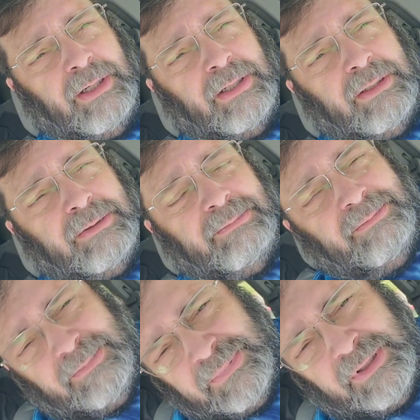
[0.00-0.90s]

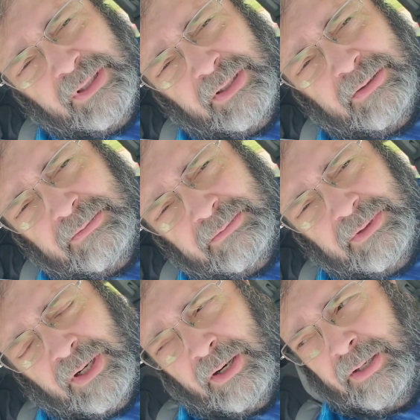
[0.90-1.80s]
Uh, the
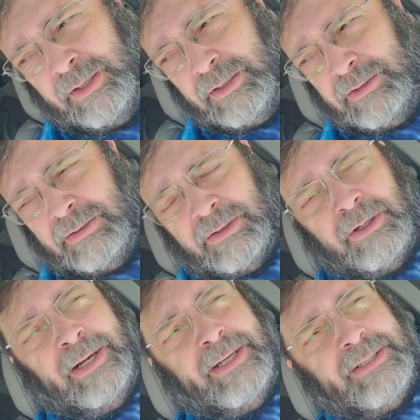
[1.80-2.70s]
garlic,
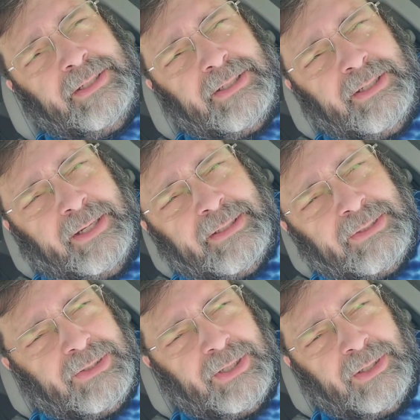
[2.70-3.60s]
or I guess it's
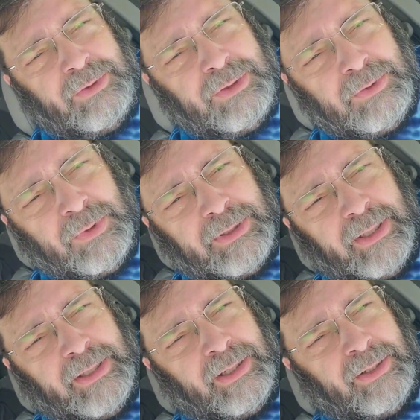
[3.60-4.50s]
Texas toast is what
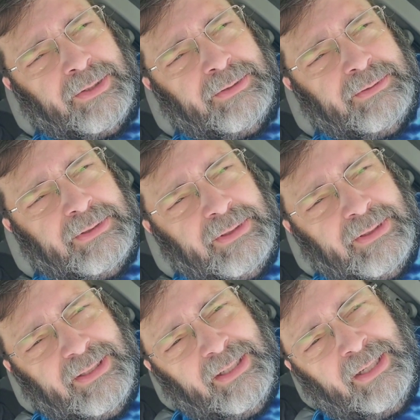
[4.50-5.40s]
they called it.
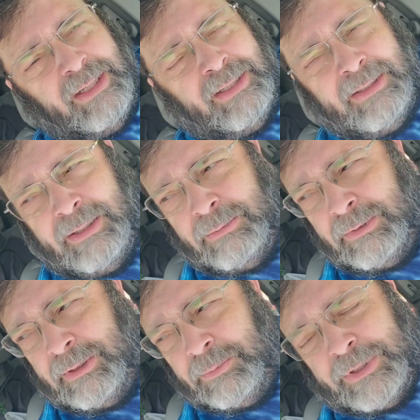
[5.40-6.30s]
Eh, it,
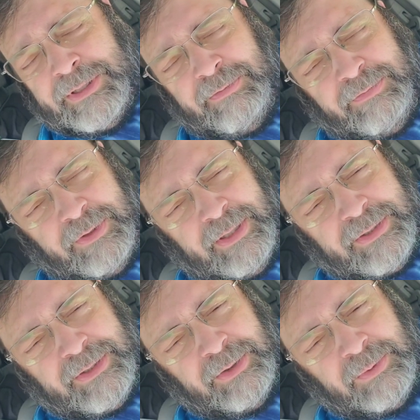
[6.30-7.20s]
it wasn't
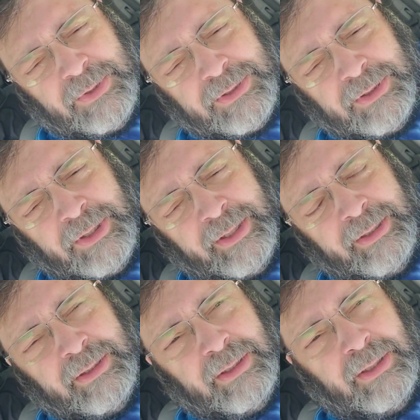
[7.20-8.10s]
fresh, so it wasn't great.